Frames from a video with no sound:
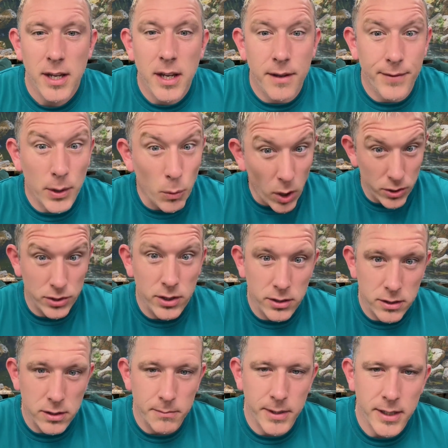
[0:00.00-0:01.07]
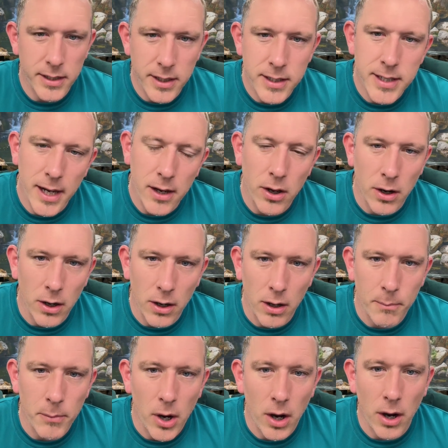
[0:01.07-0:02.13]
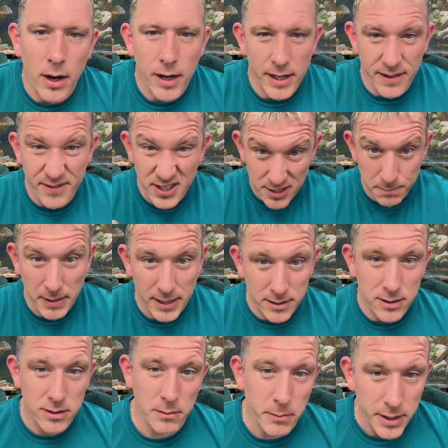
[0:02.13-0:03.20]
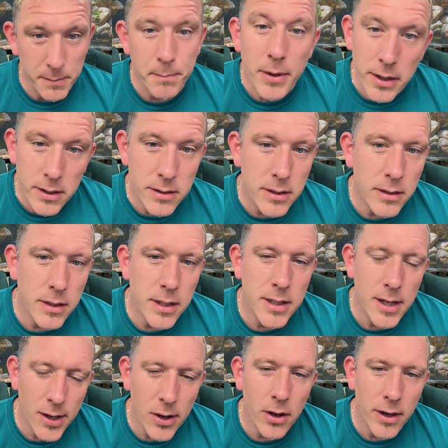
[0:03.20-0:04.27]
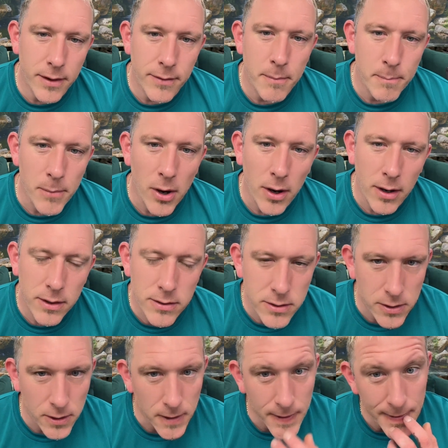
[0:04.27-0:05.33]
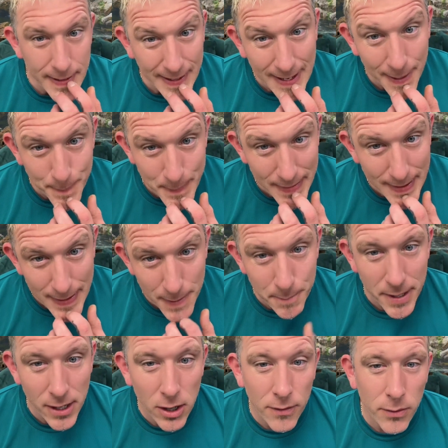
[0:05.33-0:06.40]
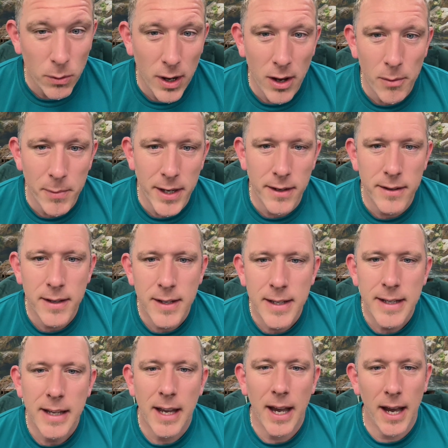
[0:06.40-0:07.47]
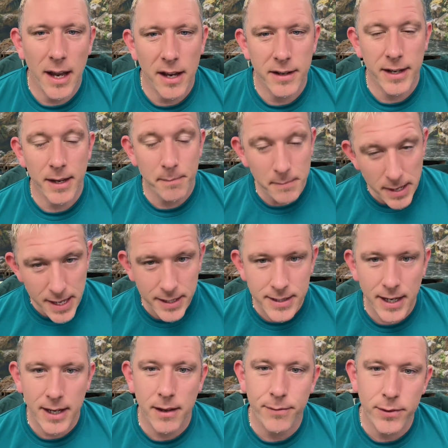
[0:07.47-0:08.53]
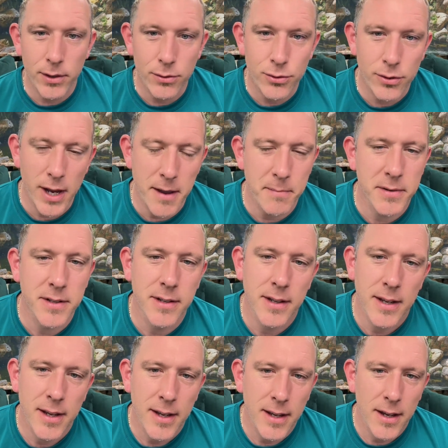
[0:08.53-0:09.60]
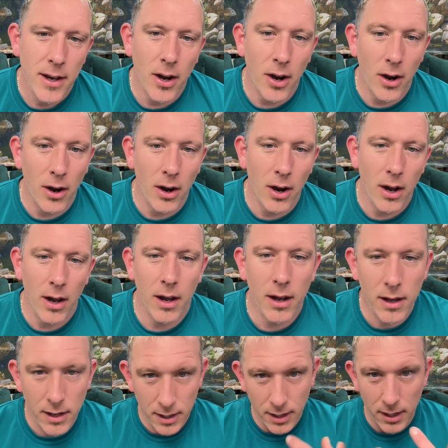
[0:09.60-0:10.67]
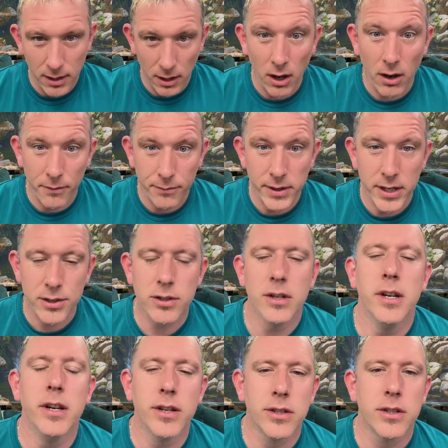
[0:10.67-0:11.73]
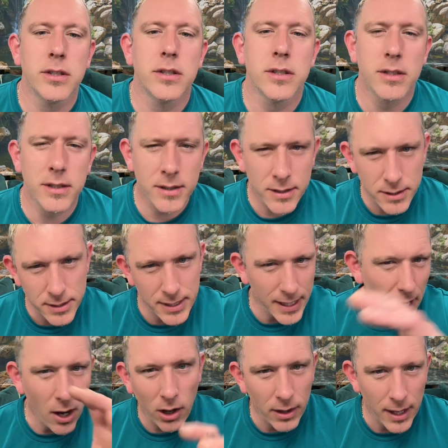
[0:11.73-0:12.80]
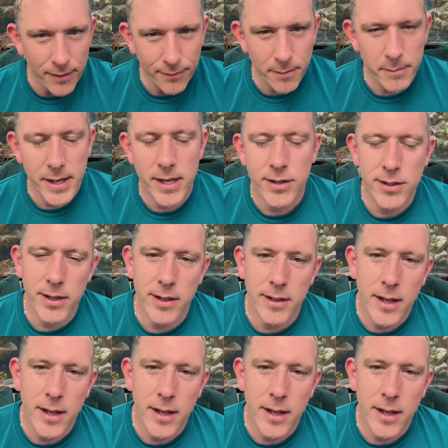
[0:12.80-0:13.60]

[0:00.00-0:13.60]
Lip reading: If you're watching something, you take on a lot more, and if you speak to someone in person, you take on even more. So it can be a little bit overwhelming, and it may take a few trips or a lot of research to get all that information.